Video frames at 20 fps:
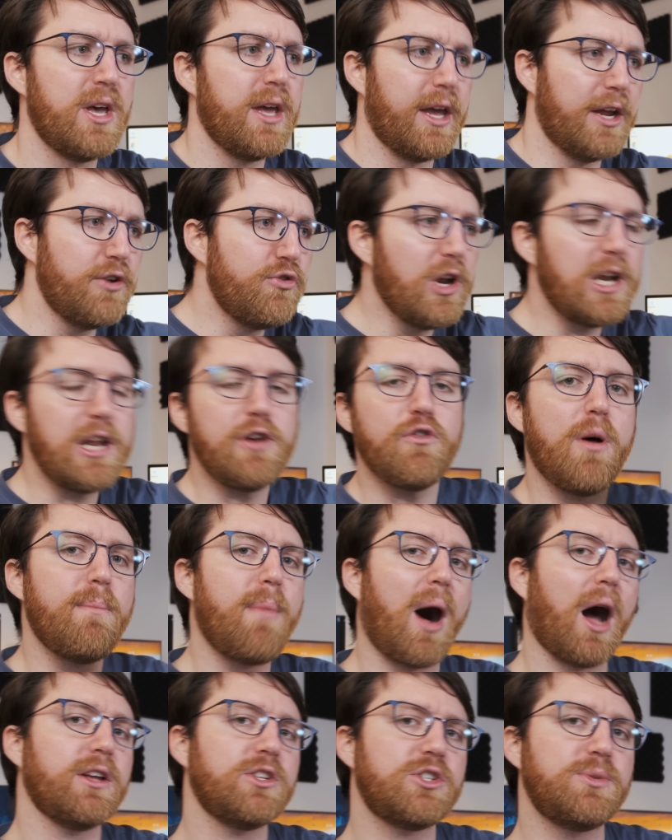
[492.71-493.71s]
It really
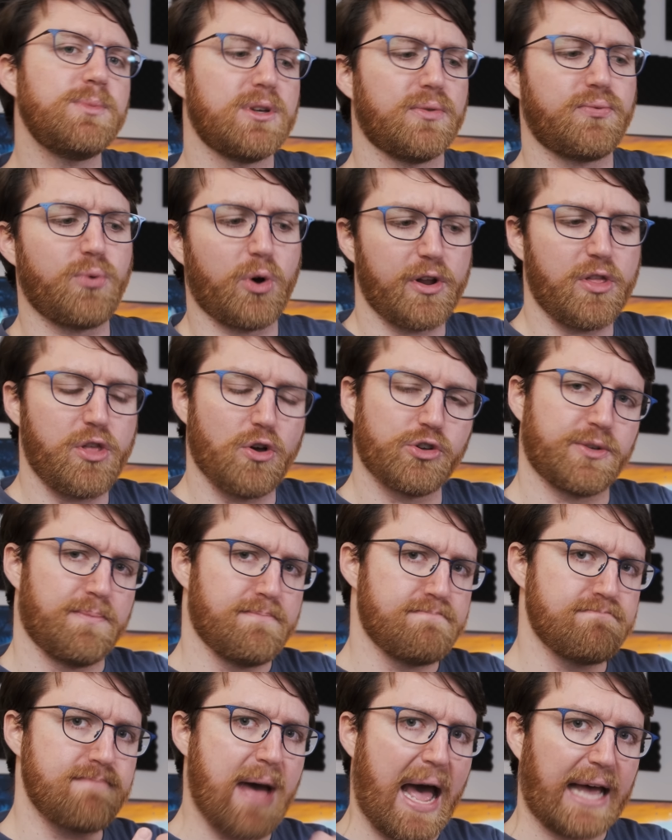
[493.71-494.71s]
reminds me of one of those
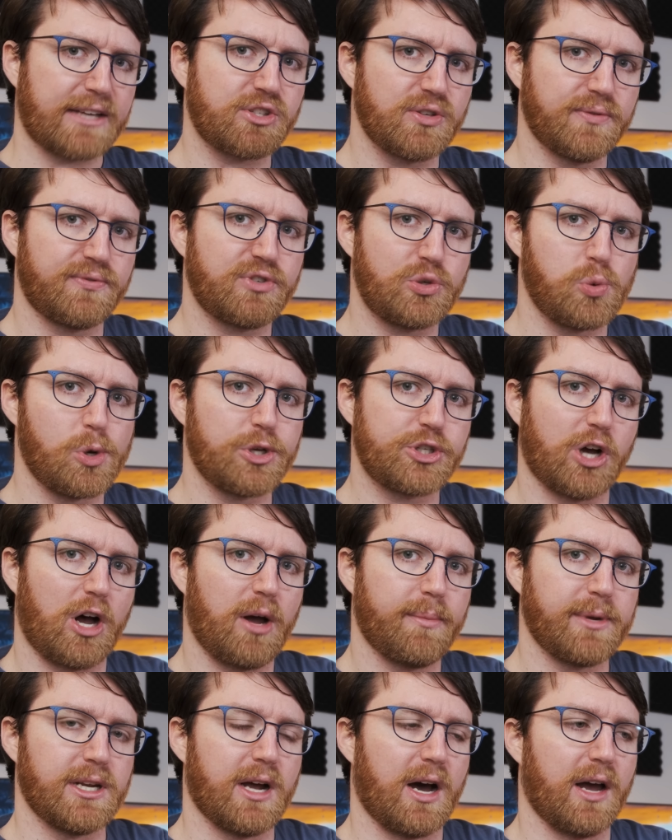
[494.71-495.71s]
massive Swiss
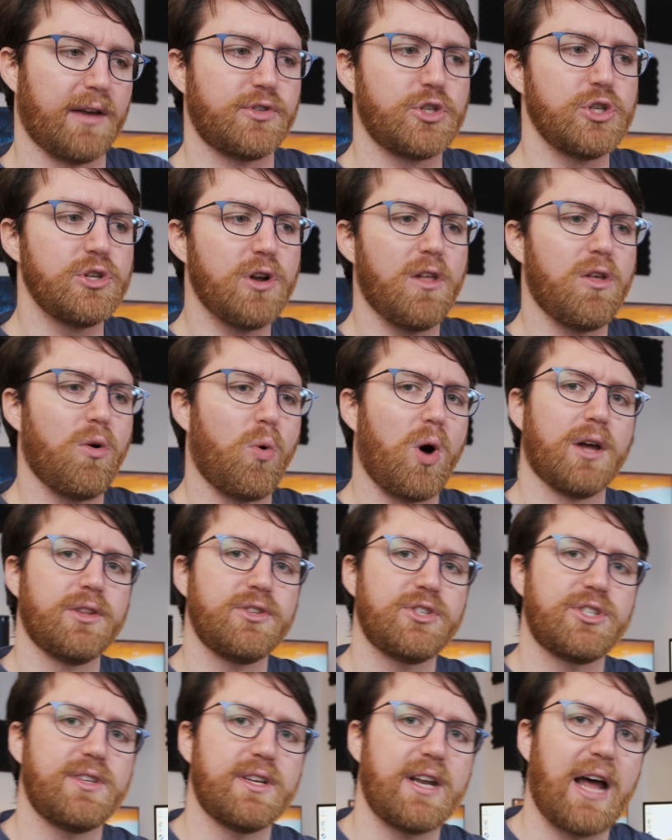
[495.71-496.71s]
Army knives. You know, the
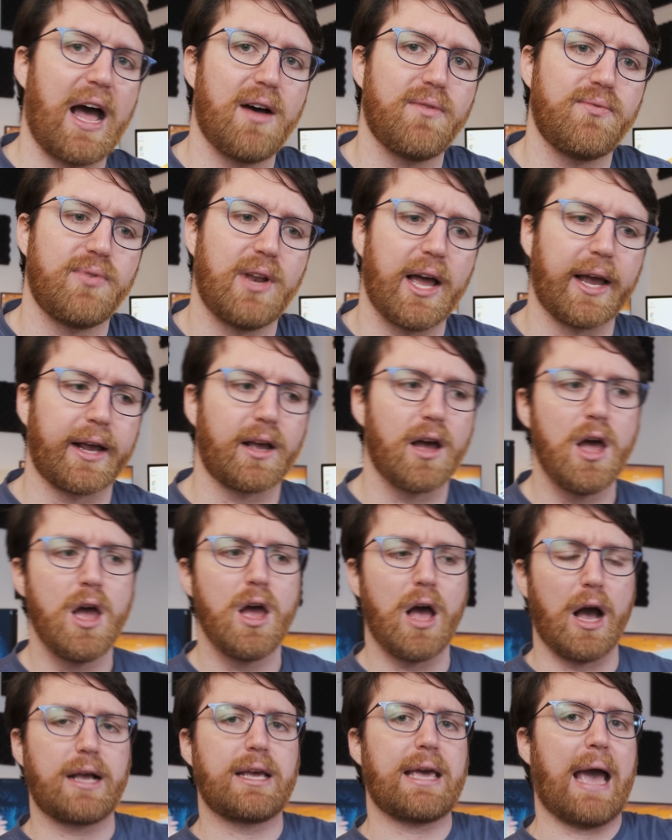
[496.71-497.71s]
ones that have like
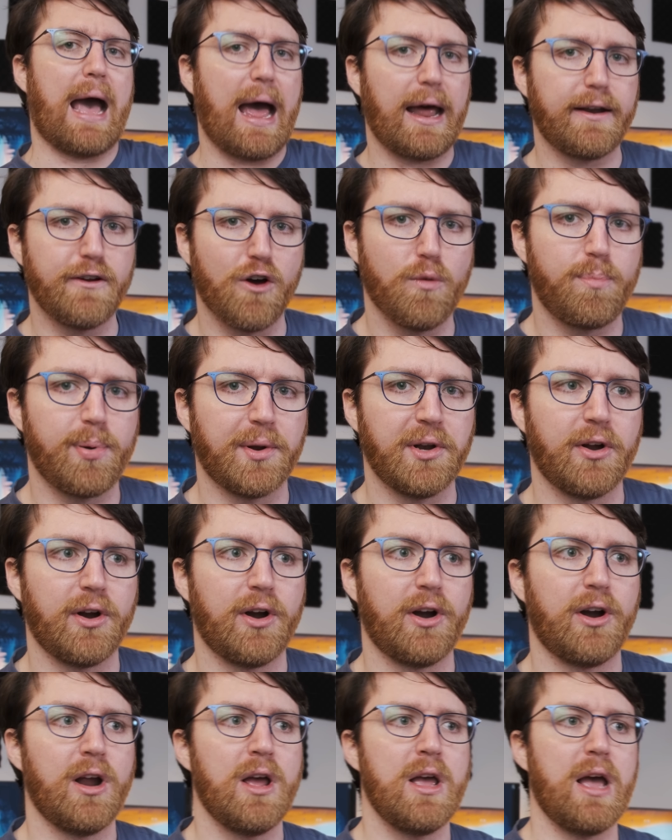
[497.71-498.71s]
a can
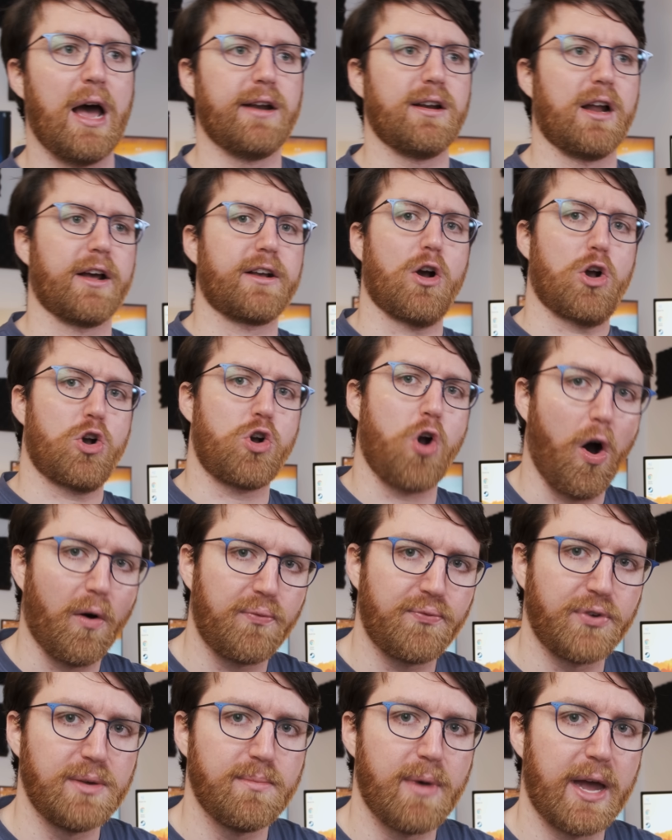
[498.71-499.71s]
opener and like a
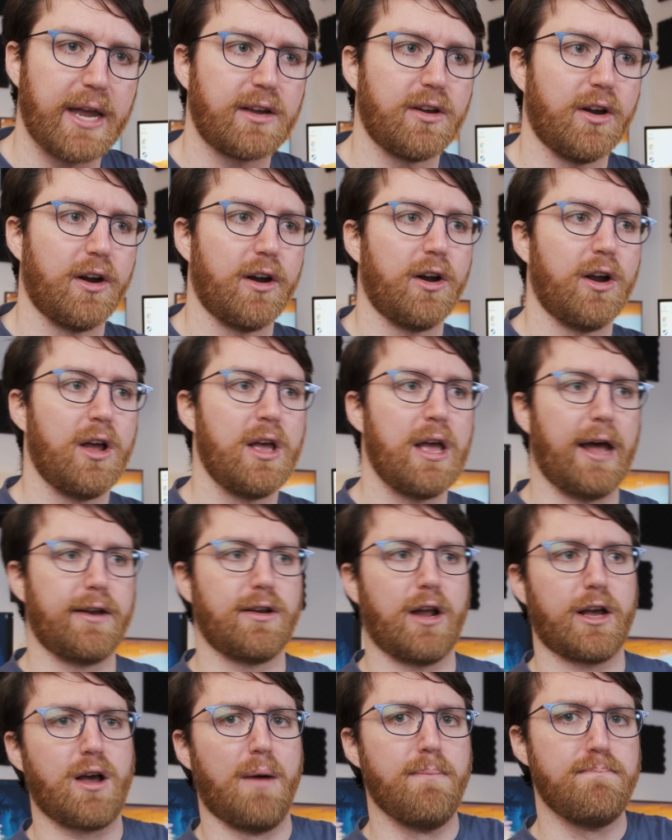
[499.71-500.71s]
coffee maker and
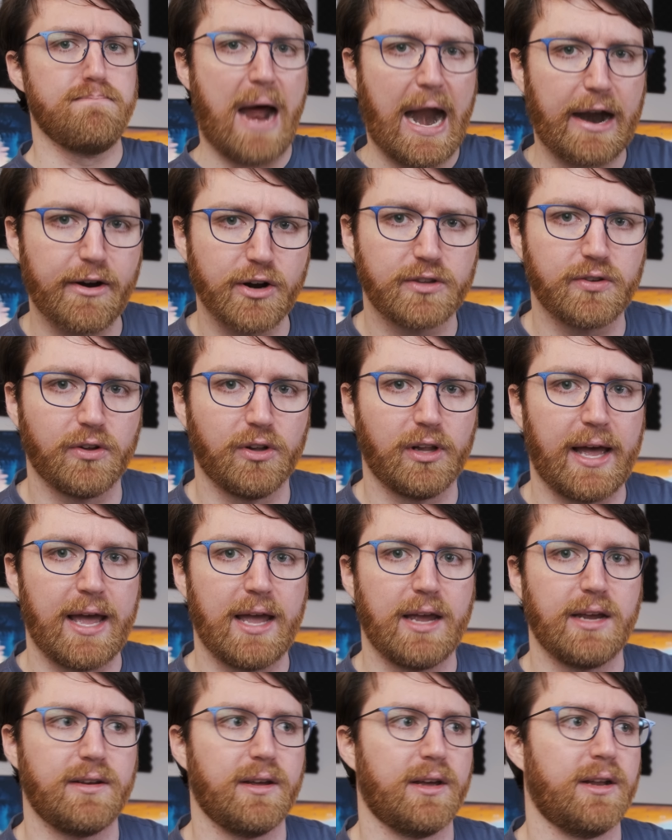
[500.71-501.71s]
like a marital
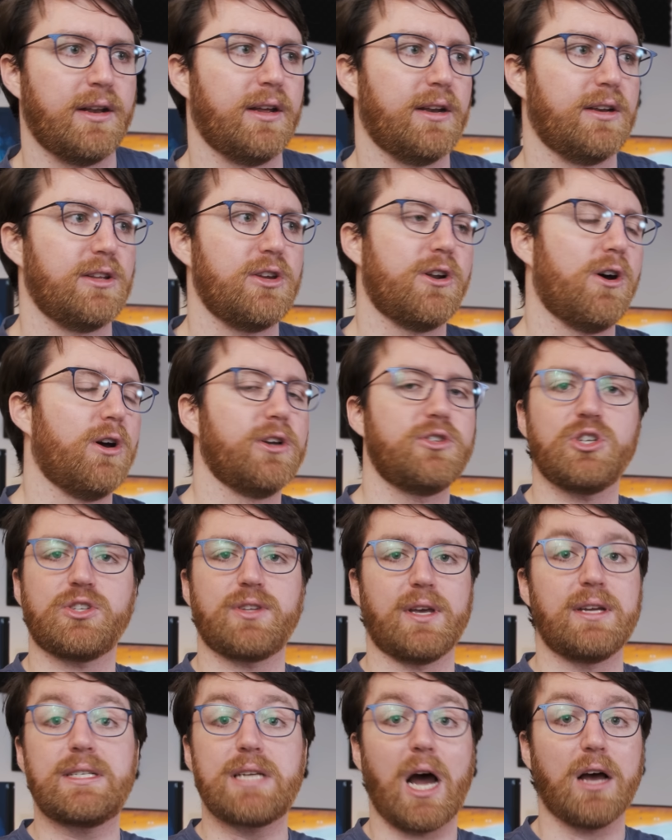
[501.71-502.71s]
aid in it. You know,
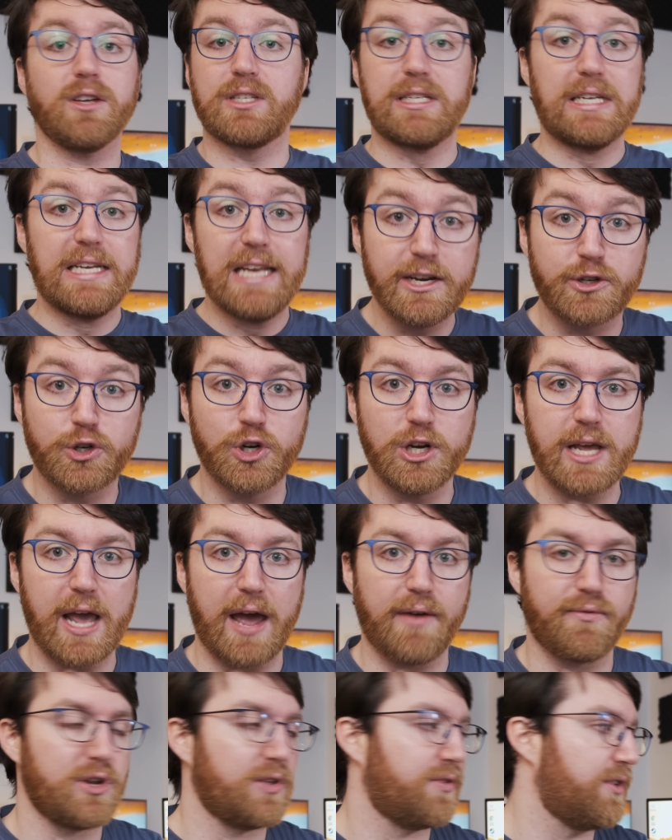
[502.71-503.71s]
it does literally
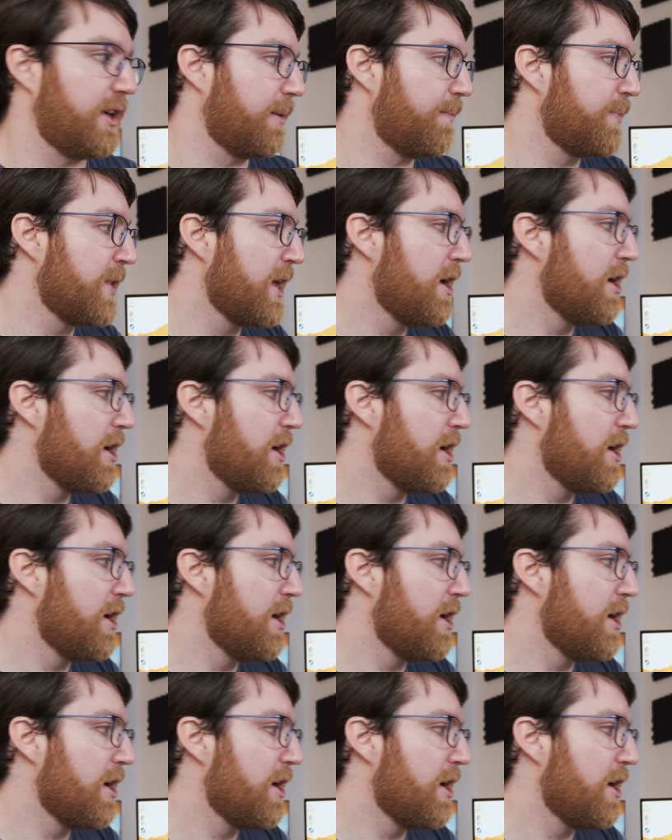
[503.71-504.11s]
everything.